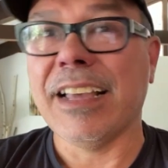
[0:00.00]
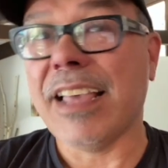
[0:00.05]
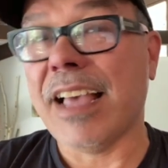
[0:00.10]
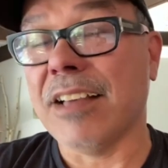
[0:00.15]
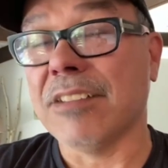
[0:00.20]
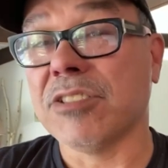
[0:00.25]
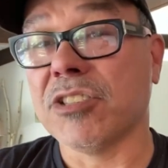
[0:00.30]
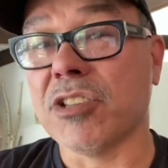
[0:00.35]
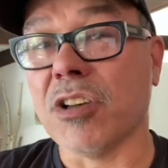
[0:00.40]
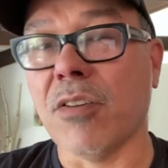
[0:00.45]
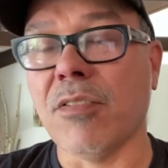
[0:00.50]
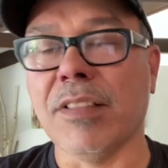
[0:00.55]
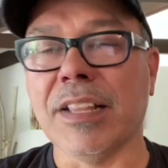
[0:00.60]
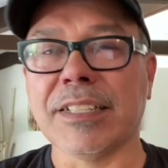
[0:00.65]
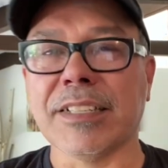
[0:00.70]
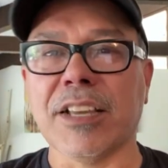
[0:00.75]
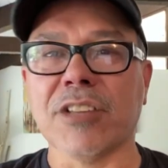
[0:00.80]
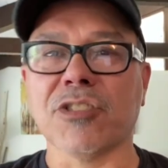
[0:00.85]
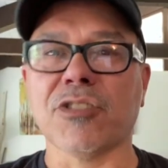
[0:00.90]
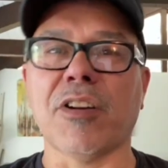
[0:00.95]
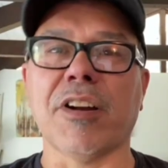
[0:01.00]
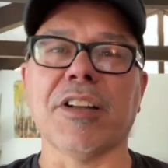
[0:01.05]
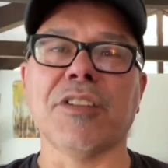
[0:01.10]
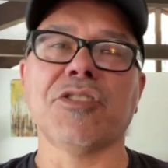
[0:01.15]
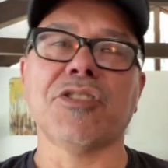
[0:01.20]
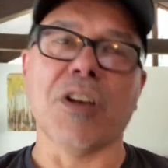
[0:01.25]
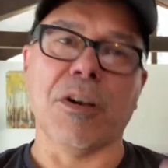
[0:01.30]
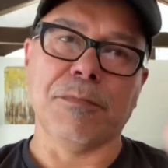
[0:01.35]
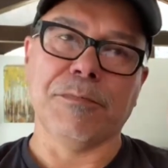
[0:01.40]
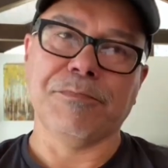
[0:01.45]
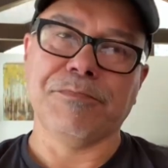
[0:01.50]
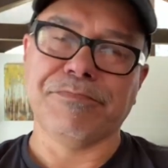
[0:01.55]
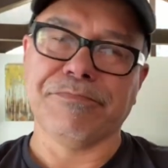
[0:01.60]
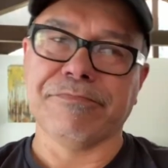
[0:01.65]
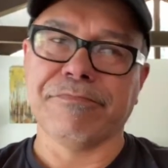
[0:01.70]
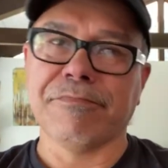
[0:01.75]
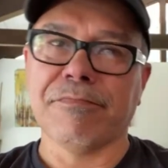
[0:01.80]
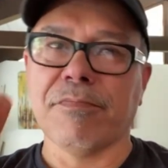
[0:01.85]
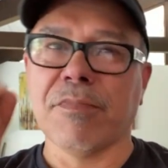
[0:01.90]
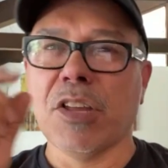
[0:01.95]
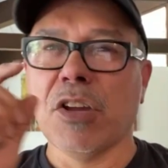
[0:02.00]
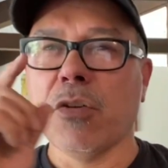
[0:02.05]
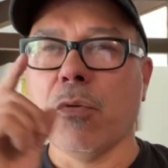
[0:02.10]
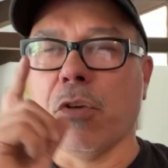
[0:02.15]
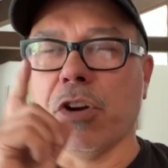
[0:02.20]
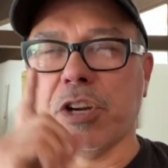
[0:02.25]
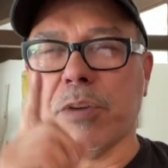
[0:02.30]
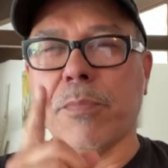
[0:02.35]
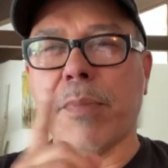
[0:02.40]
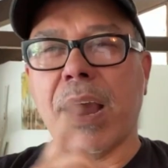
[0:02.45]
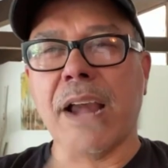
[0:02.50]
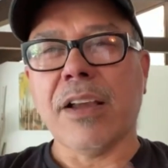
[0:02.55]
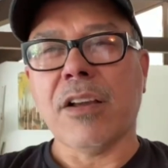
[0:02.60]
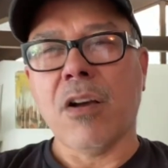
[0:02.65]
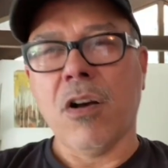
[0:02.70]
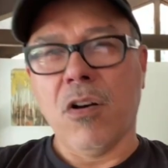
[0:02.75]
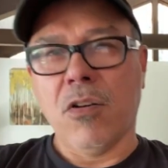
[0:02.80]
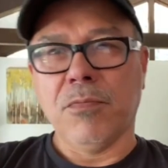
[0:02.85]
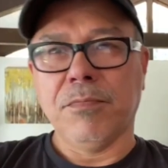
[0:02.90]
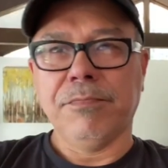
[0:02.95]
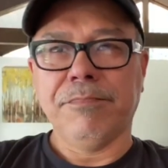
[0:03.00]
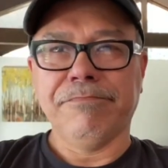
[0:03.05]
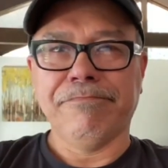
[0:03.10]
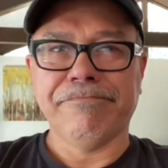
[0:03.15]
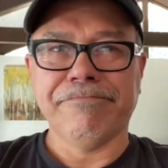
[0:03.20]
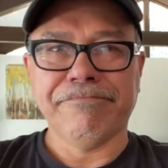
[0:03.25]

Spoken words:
so let's get started. So when you're buying a home,